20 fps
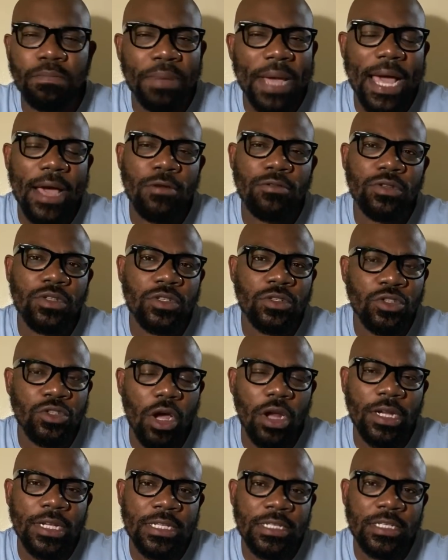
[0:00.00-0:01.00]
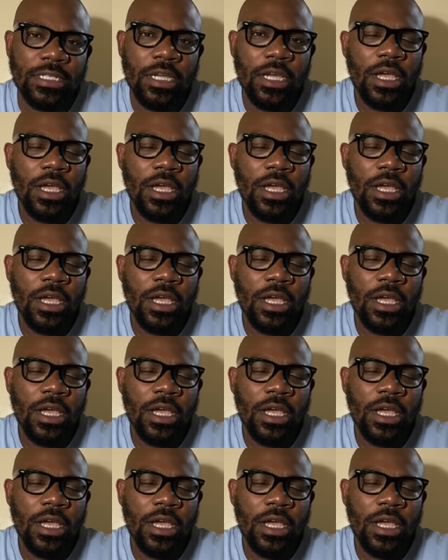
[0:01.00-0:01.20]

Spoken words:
pounds, dollars,